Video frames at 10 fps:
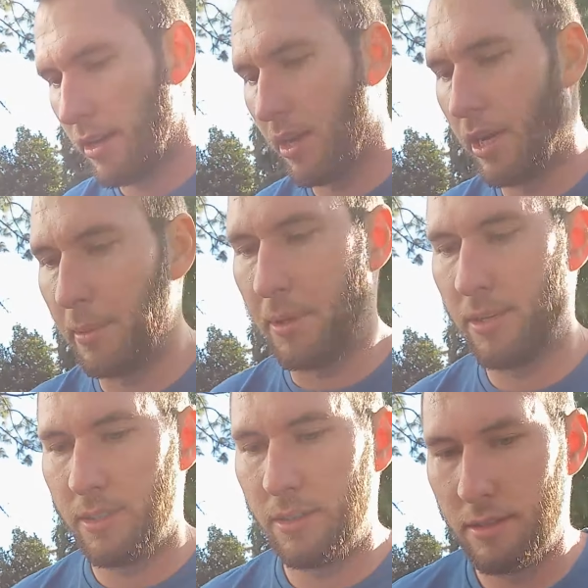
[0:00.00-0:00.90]
Um,
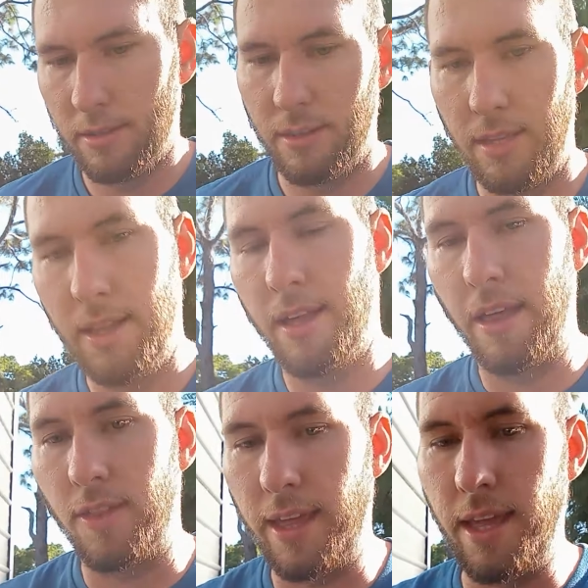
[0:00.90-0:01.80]

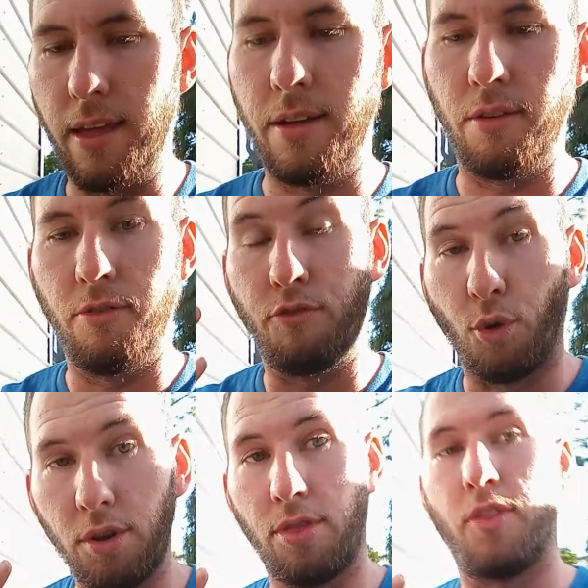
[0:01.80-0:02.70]
the
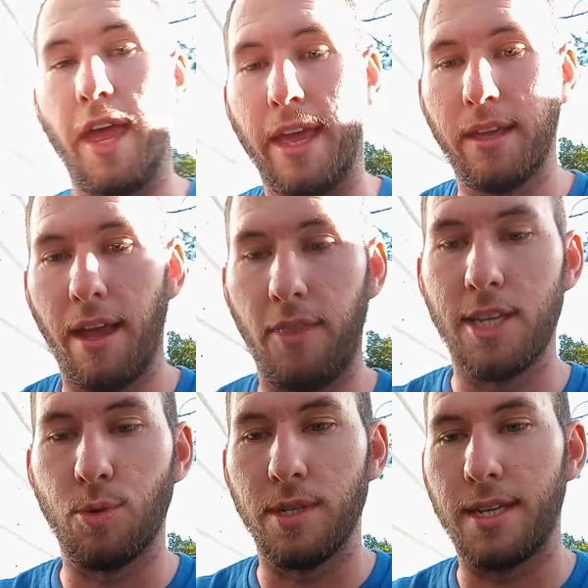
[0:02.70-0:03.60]
fourth thing, and
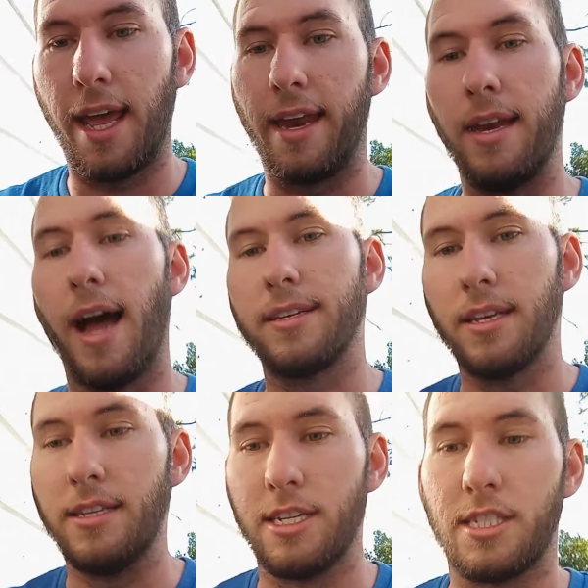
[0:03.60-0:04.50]
this was a not
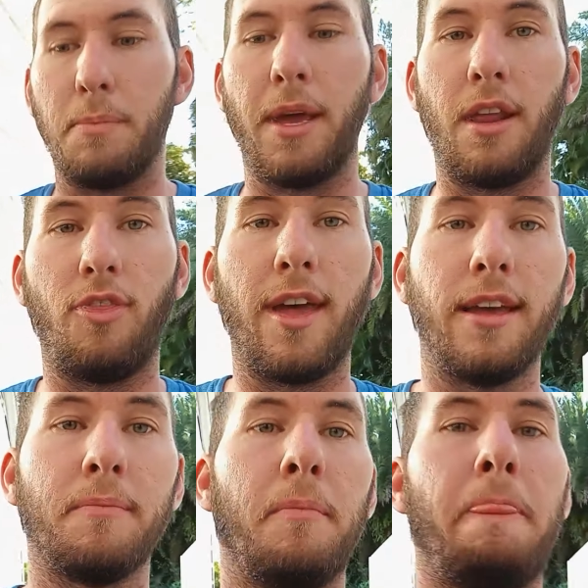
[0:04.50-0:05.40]
anticipated thing,